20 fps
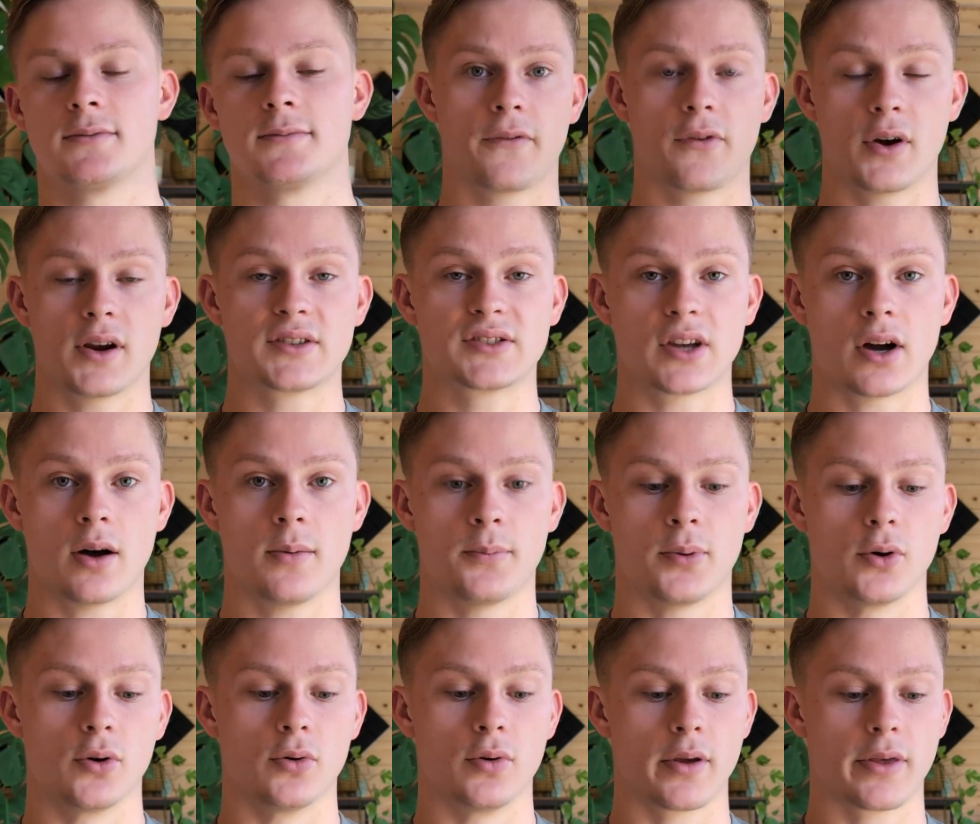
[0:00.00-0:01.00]
For
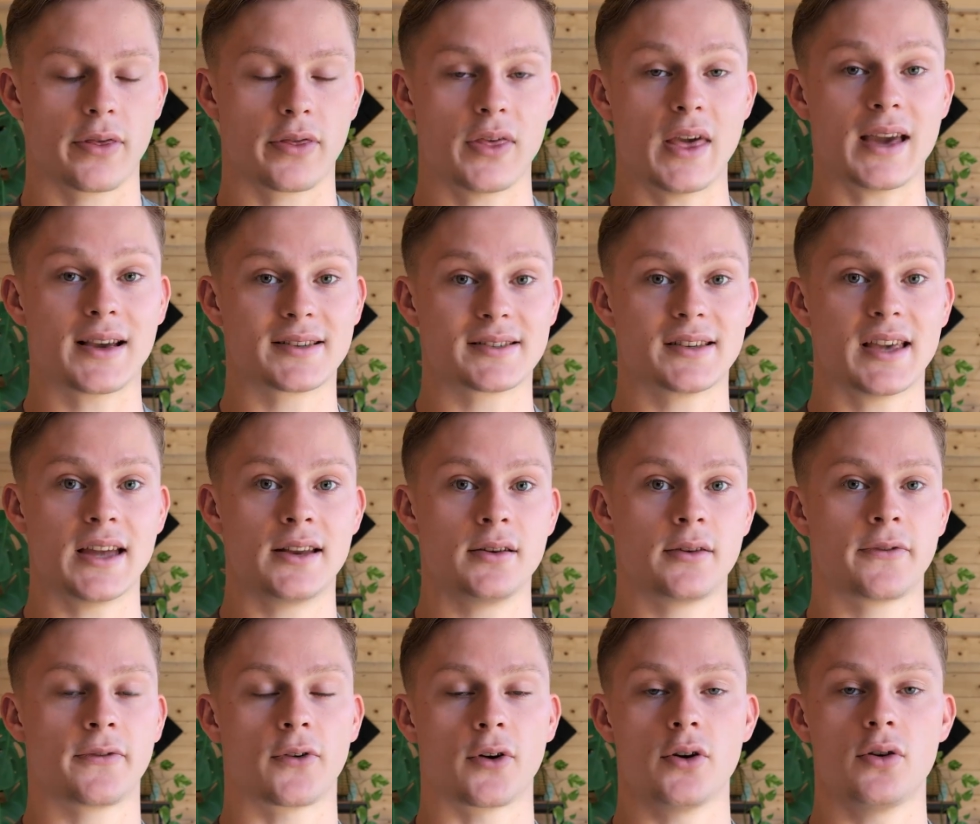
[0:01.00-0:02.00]
example,
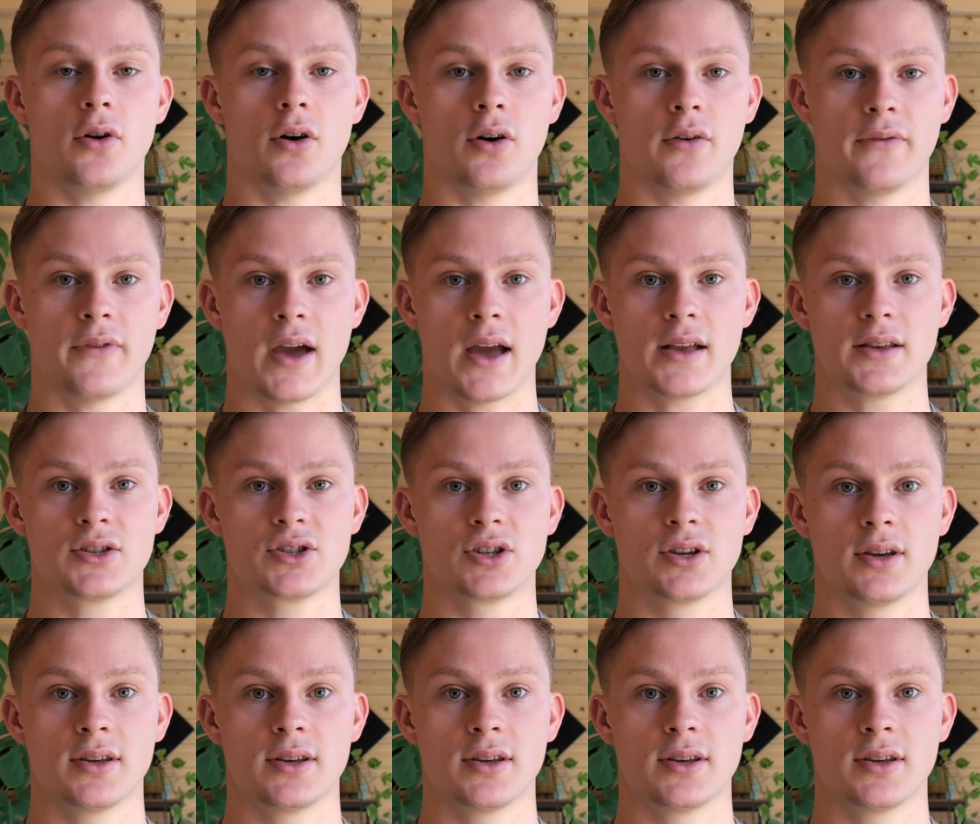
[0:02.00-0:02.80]
thick-skinned fruit or veg